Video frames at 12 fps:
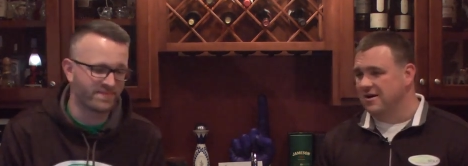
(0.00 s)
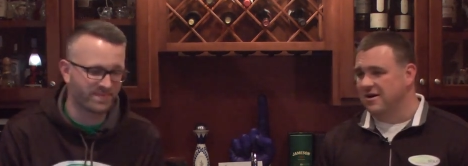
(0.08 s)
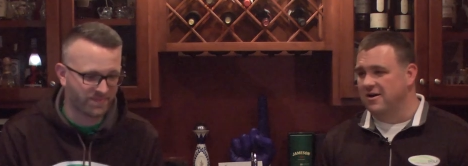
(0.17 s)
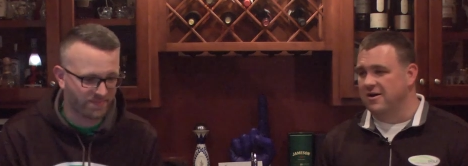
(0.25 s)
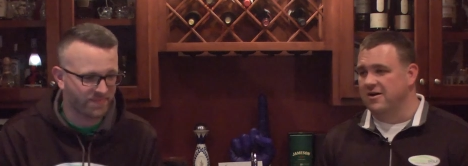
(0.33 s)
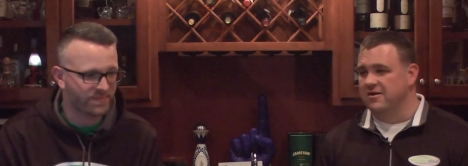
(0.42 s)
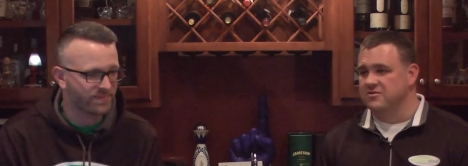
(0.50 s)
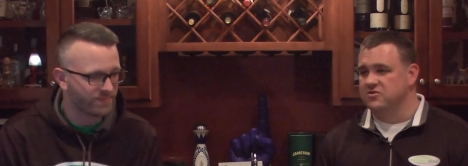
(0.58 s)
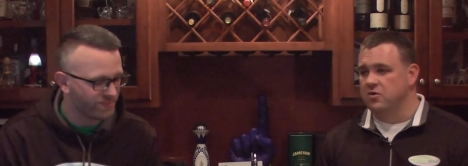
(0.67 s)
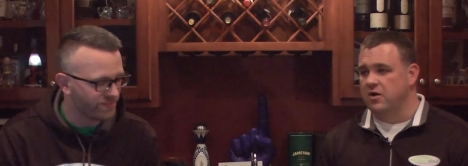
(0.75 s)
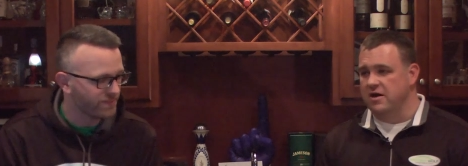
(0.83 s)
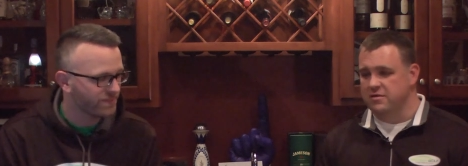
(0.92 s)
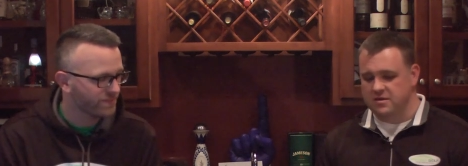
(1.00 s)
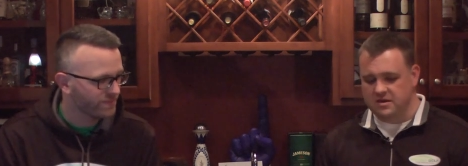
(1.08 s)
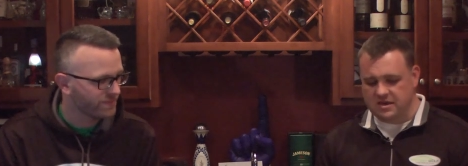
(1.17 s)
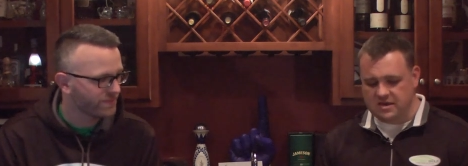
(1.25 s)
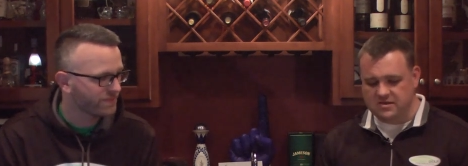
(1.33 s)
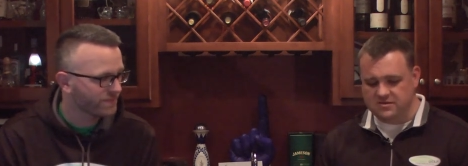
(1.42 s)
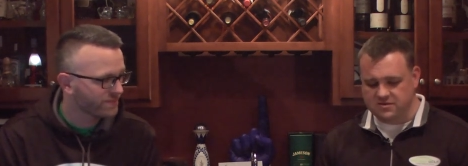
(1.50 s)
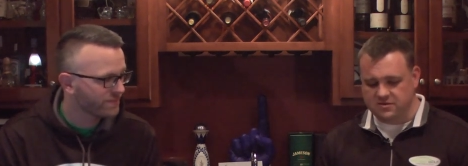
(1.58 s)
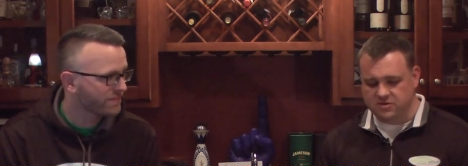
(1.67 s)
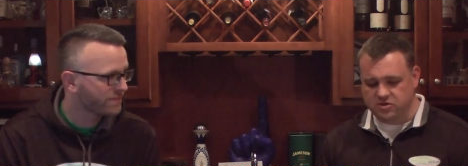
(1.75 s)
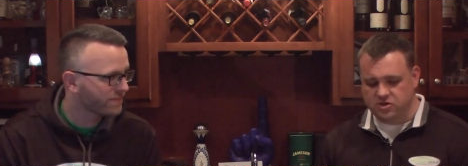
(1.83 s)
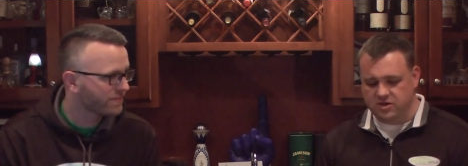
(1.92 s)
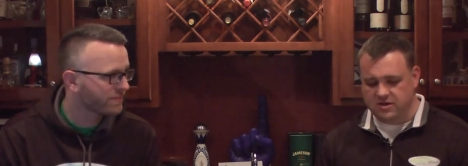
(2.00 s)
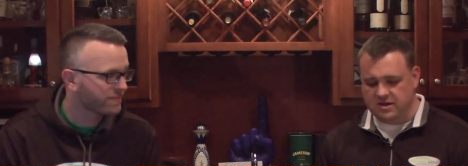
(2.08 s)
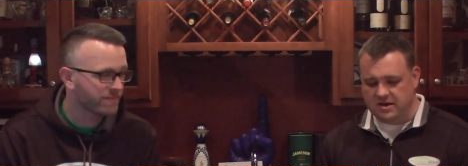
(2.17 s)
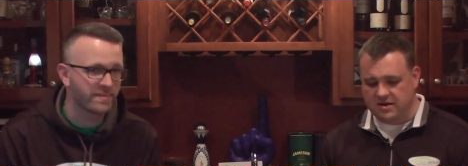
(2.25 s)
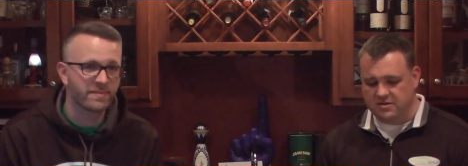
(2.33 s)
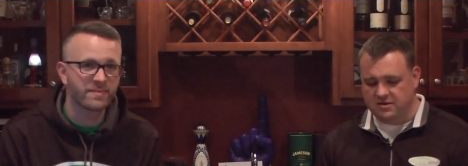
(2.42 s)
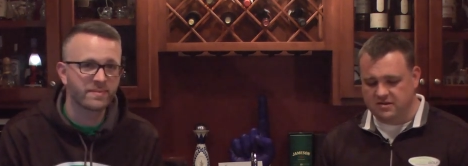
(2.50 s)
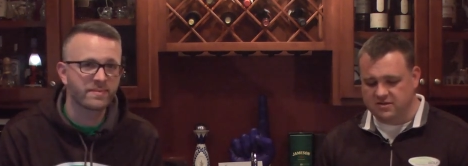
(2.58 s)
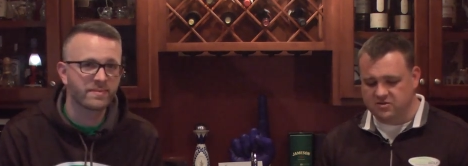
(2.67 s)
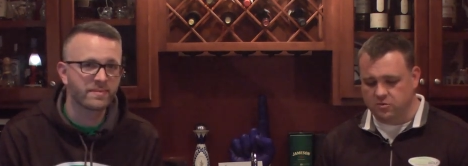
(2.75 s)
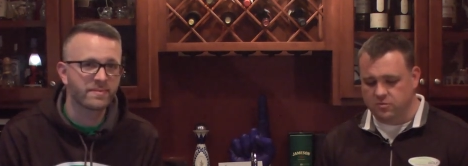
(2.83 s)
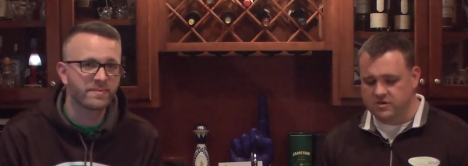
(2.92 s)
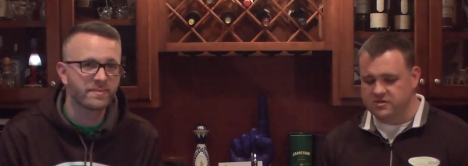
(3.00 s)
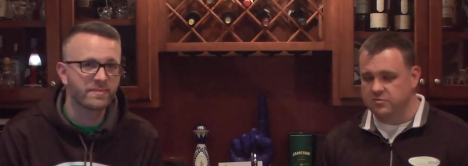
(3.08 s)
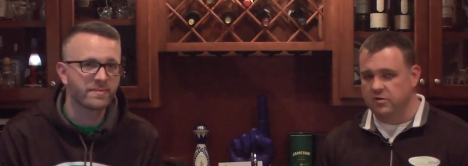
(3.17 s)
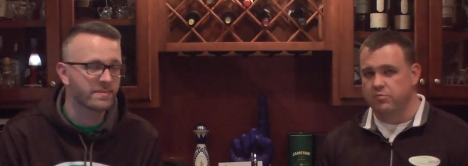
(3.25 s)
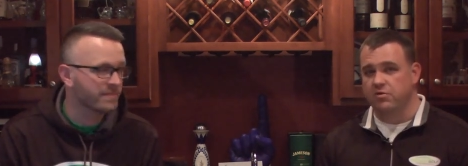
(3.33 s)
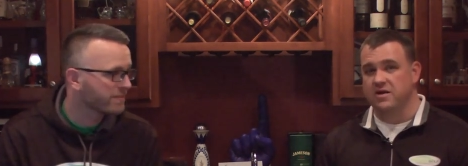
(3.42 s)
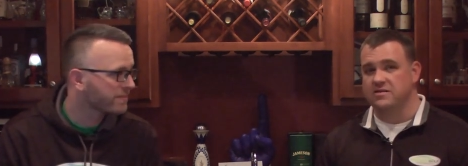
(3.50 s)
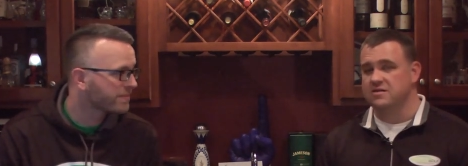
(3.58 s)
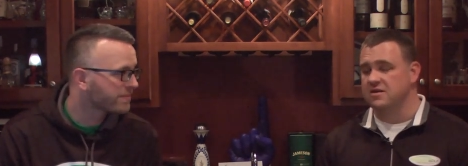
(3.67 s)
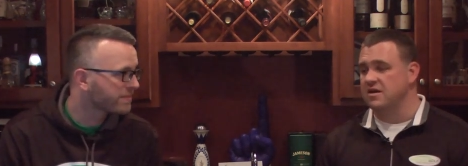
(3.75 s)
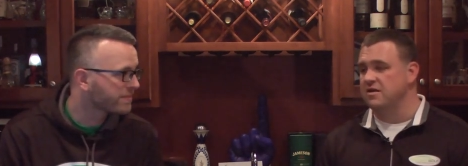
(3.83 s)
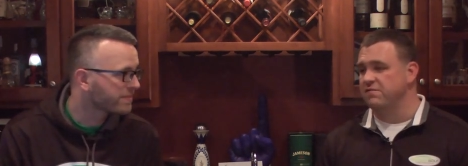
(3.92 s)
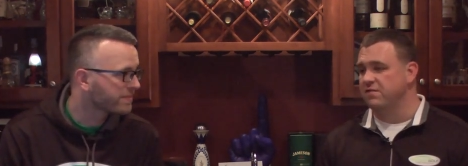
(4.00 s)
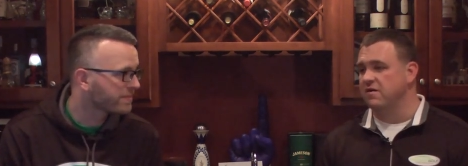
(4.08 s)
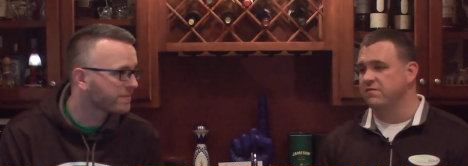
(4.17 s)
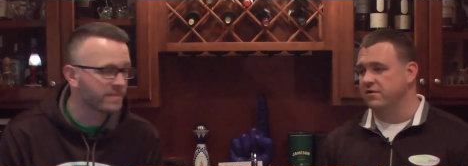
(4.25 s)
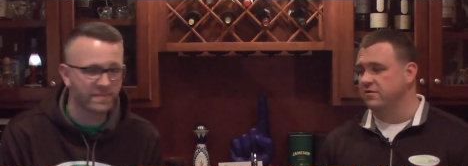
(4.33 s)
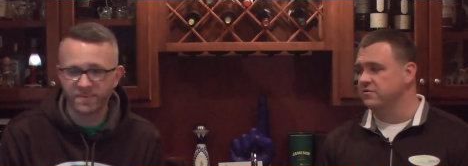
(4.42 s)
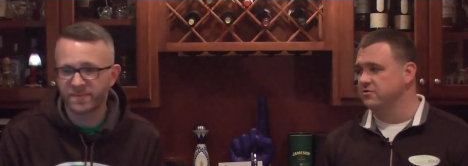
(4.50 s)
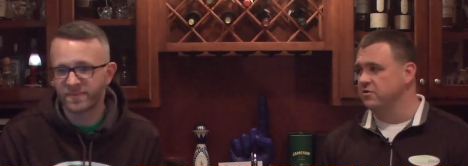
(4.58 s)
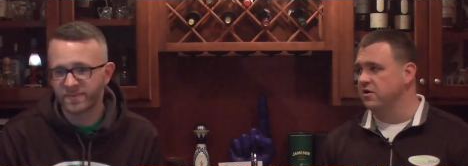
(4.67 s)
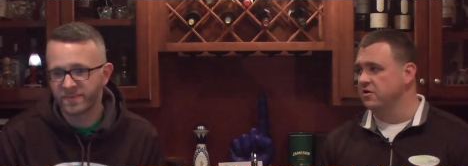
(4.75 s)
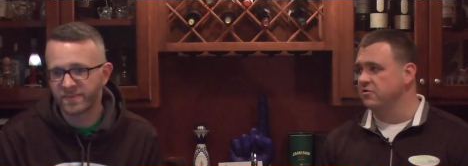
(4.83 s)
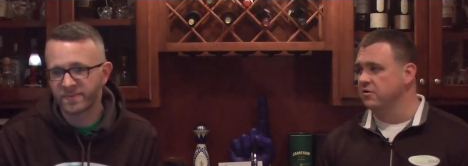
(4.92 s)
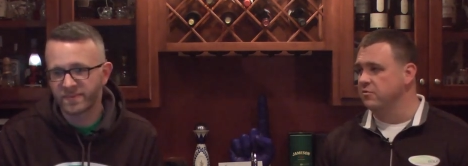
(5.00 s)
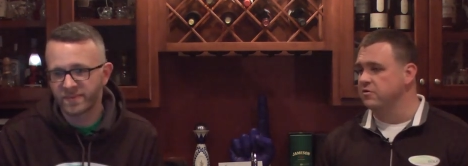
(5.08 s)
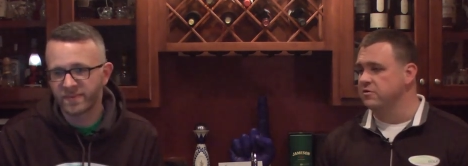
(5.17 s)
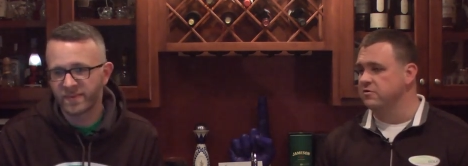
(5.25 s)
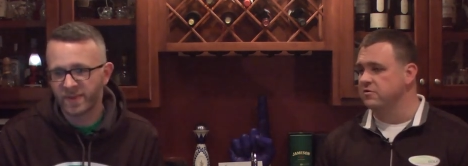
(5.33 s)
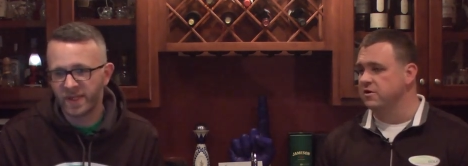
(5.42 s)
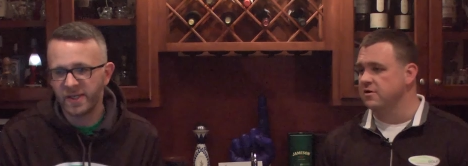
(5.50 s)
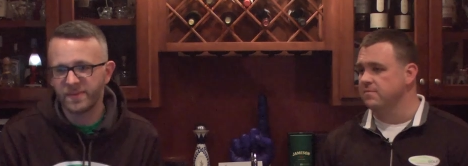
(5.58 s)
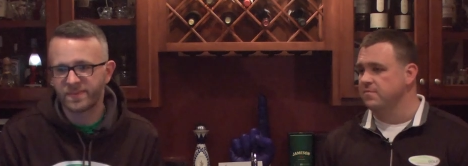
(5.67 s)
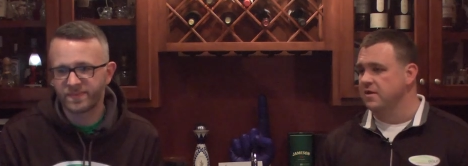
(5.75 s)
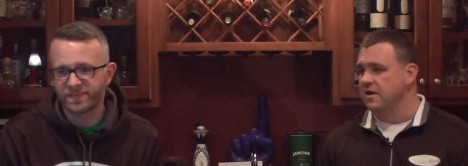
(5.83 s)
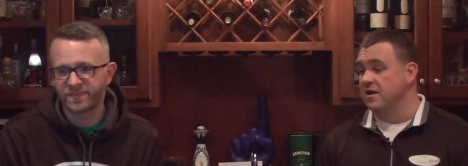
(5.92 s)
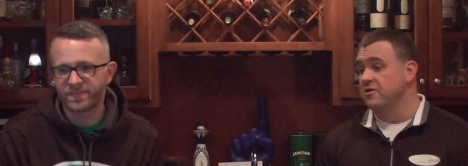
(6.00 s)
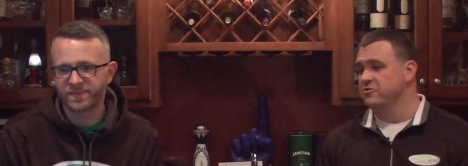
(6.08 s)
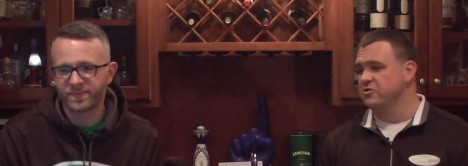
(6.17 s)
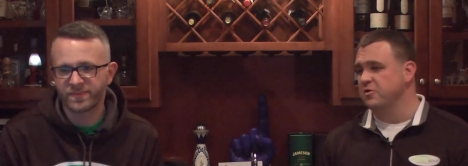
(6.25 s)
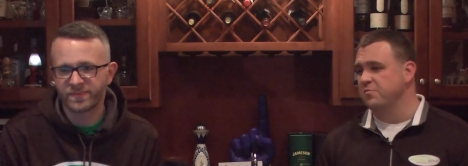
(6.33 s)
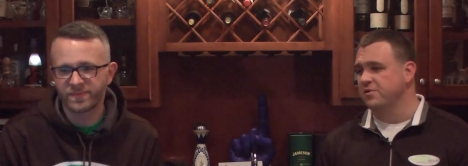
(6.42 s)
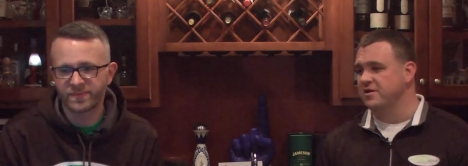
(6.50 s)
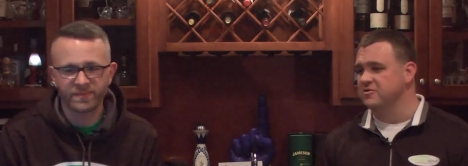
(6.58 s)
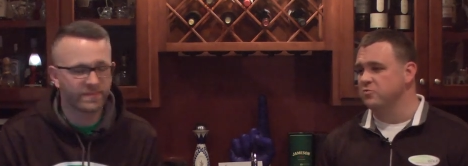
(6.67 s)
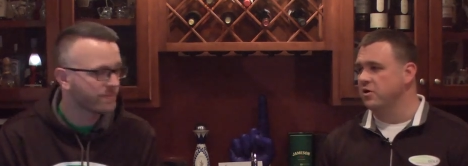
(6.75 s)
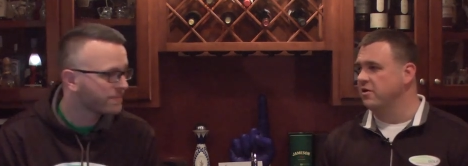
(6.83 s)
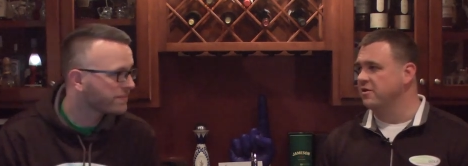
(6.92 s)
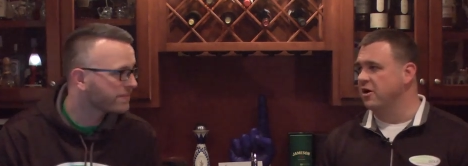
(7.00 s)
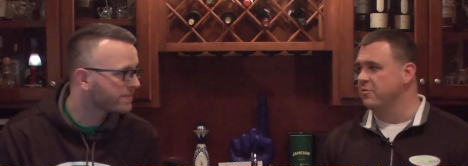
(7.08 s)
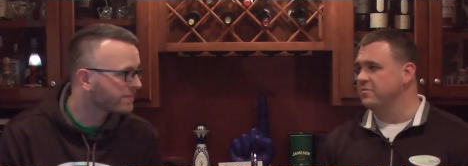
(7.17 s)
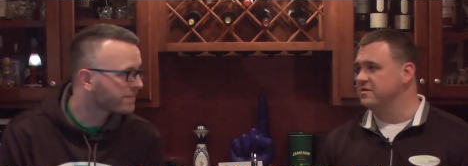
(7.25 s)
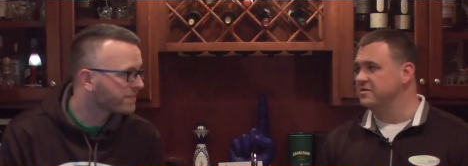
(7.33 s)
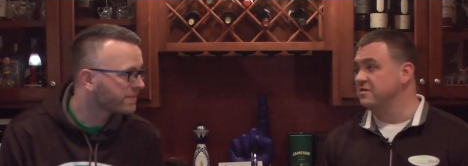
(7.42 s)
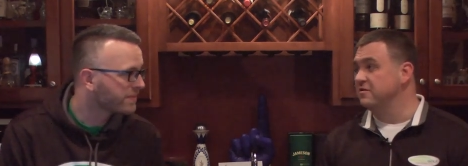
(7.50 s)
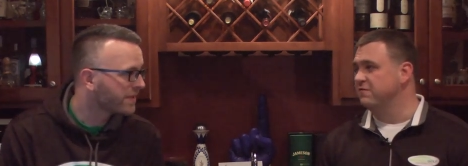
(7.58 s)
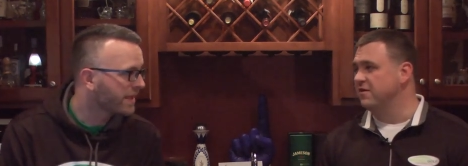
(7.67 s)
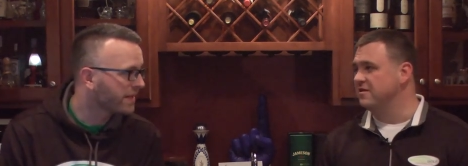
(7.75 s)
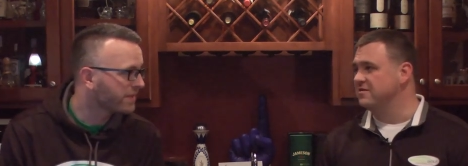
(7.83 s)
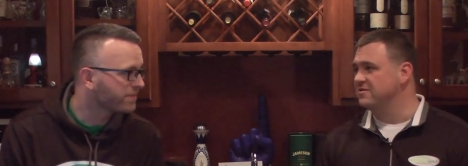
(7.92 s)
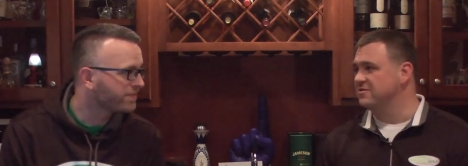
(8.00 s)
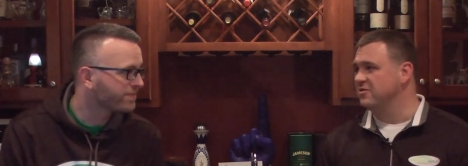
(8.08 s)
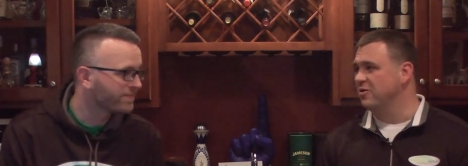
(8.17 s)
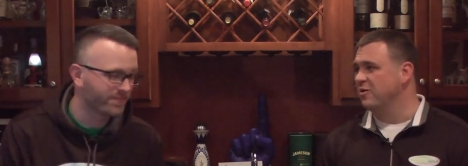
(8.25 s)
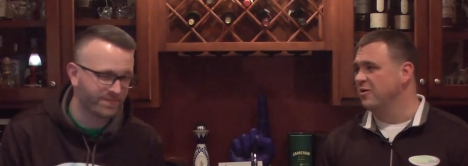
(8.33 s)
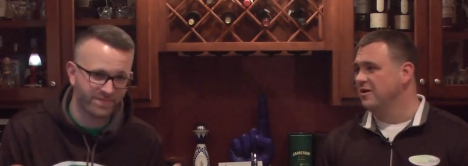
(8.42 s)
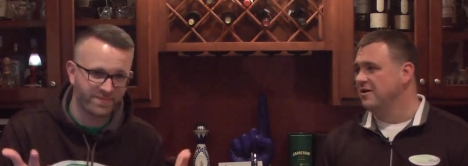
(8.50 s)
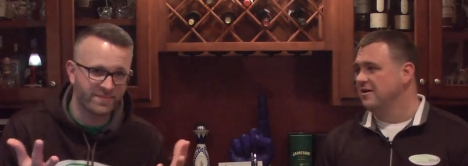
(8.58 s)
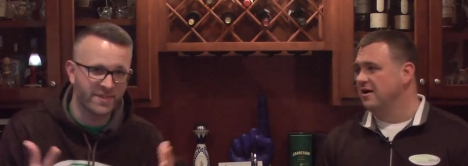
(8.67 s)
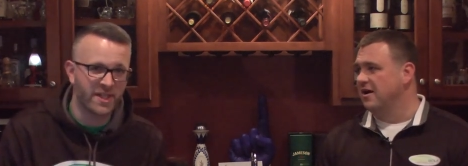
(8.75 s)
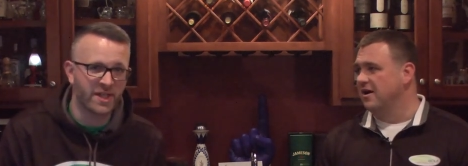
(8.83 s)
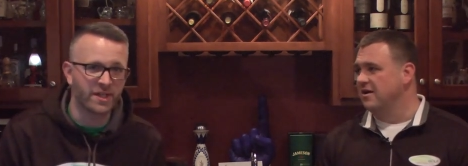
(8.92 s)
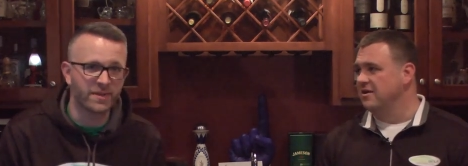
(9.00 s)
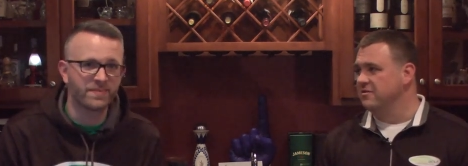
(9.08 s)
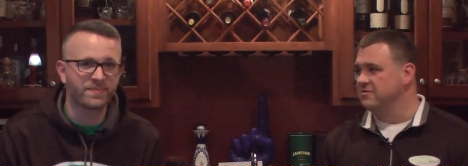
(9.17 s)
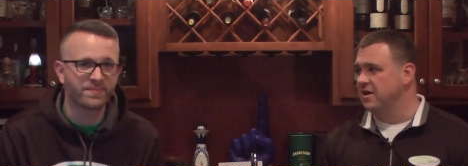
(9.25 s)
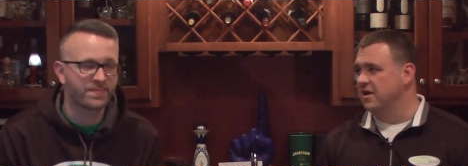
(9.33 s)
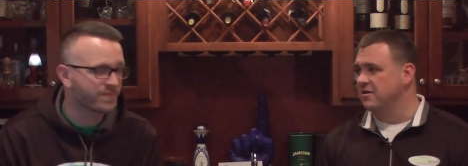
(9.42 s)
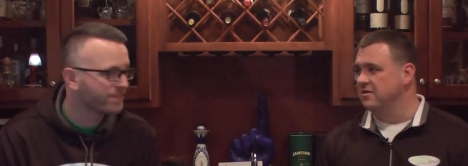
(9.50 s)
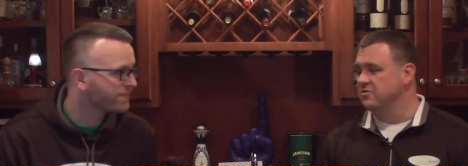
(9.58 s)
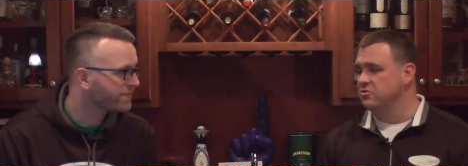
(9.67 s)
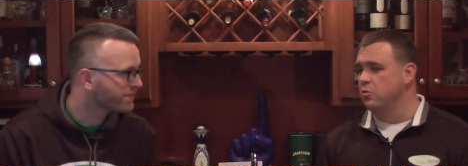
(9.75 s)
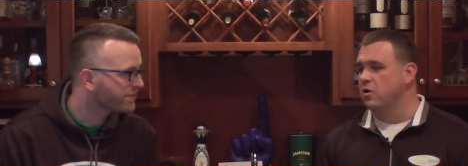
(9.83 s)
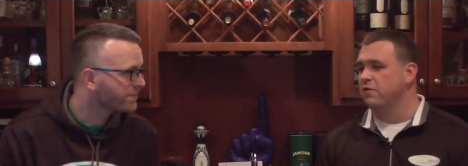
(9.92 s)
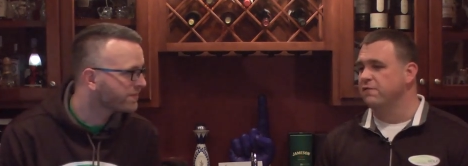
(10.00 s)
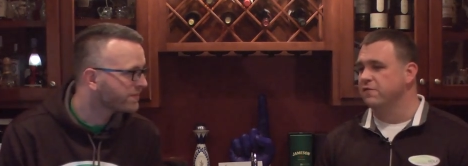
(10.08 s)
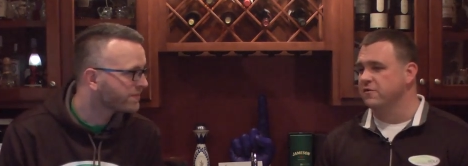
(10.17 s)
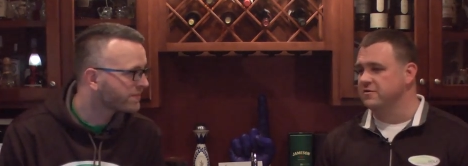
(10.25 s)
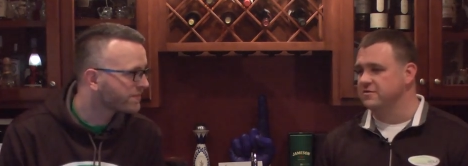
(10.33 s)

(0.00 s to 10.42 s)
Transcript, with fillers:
Speaker 1: Uh, so I think he's legit, and I think that's a reasonable price at 8,500. So I agree with you there. Yeah. And he usually plays well in RBC events. Yeah. So there you go. He's got to do well for